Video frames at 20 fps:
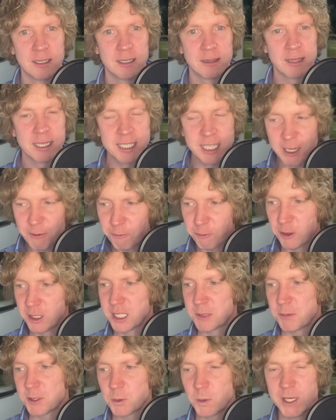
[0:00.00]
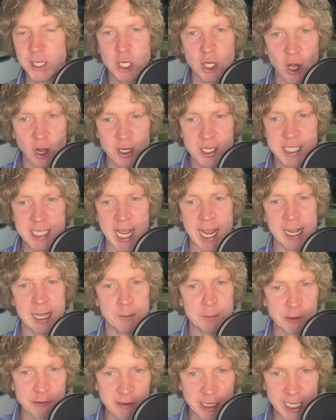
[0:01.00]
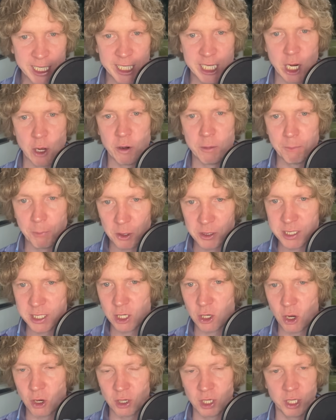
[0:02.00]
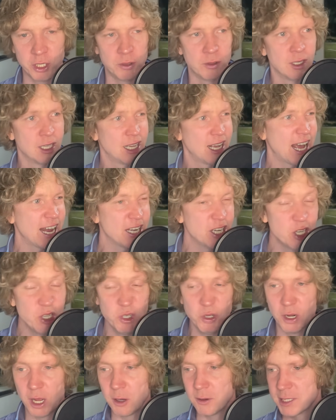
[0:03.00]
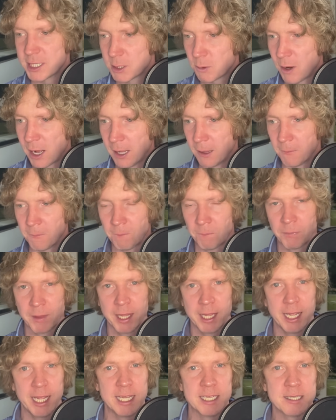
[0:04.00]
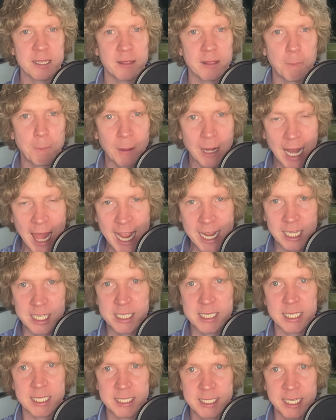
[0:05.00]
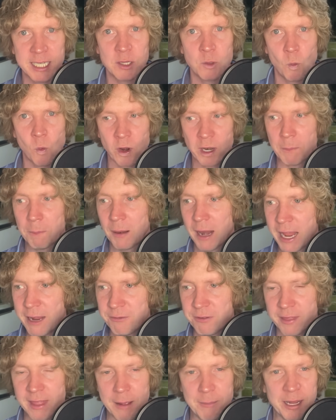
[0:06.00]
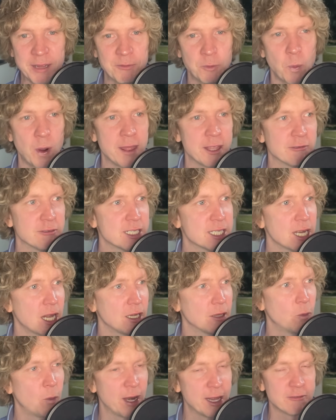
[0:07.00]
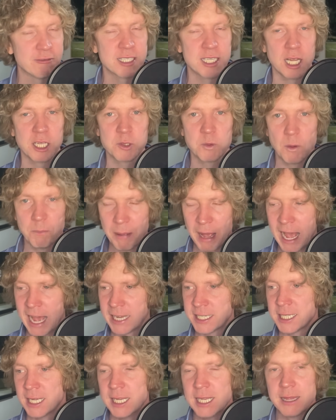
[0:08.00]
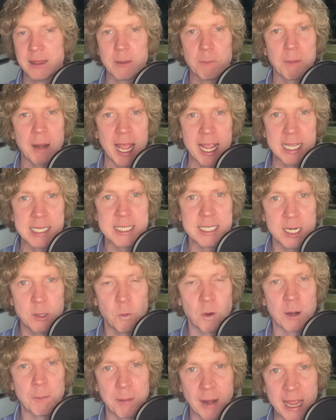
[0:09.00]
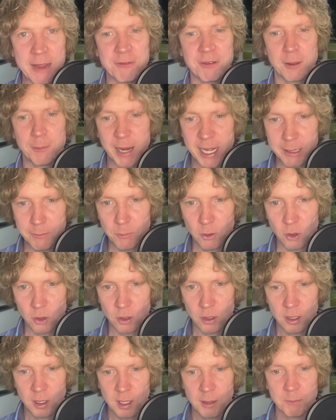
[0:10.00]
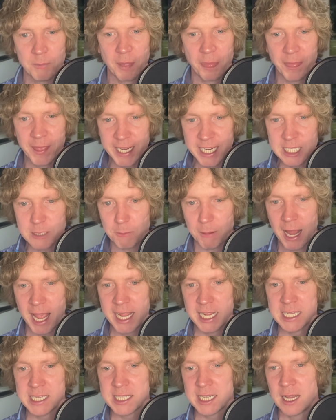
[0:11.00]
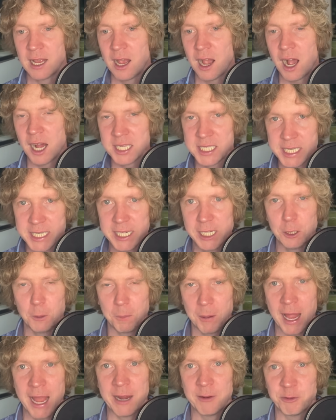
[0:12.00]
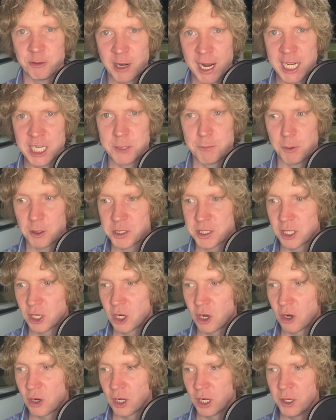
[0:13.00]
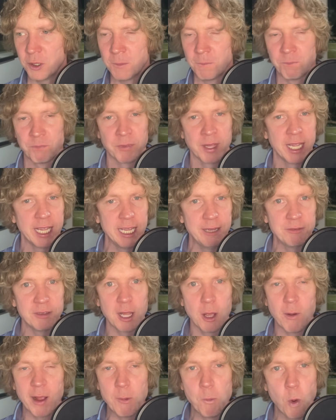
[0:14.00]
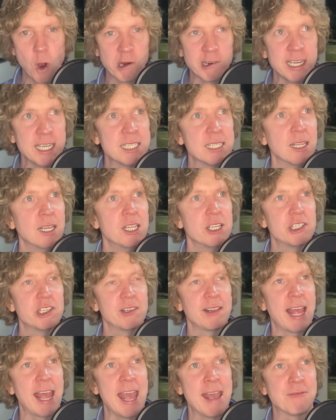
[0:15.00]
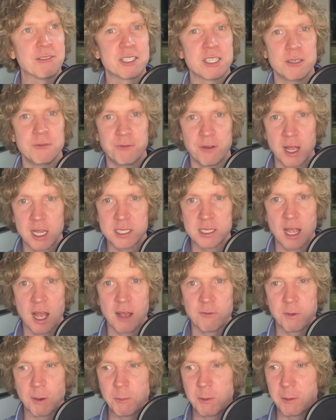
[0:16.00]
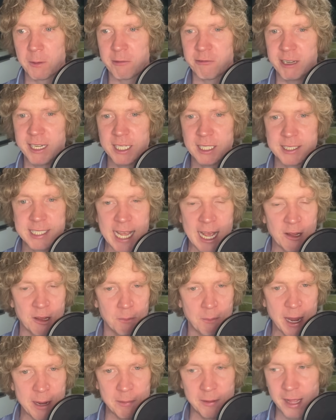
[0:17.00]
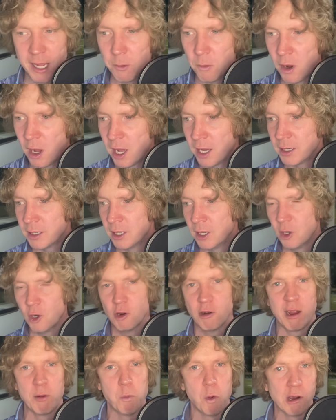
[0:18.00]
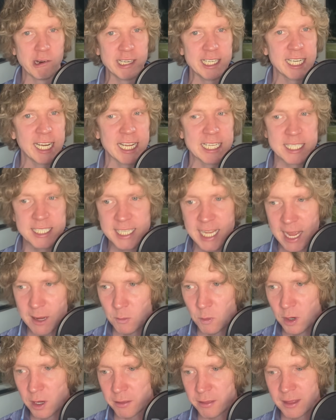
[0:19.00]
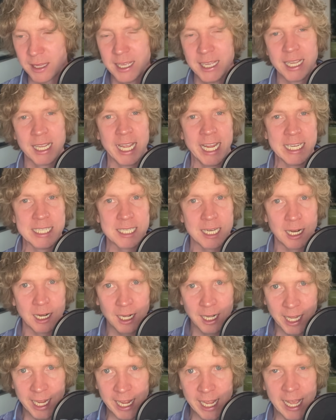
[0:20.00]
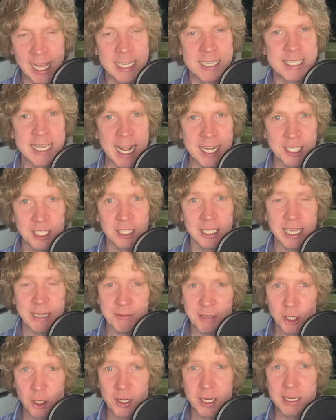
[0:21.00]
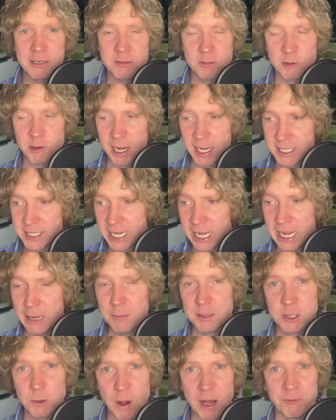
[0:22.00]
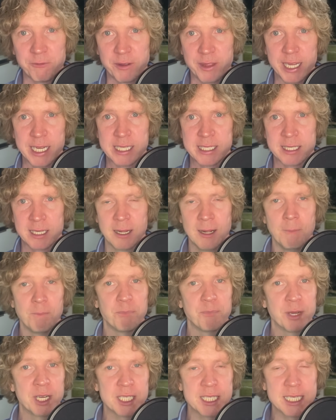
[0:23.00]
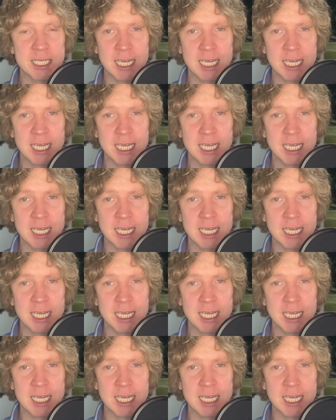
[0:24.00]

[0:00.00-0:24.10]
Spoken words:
The difference between Conte and Mourinho and Postecoglou, and Nuno as well, is that the players didn't want to play for them. Even when the results were bad, the players didn't want to play for them anymore. But these players are still playing for Ange Postecoglou. Even though I worried during that Everton first half when we were 3-0 down that maybe they weren't, or I worried against Tamworth, it's clear. And Daniel Levy, you've got to give some credit to him as well for this, because it's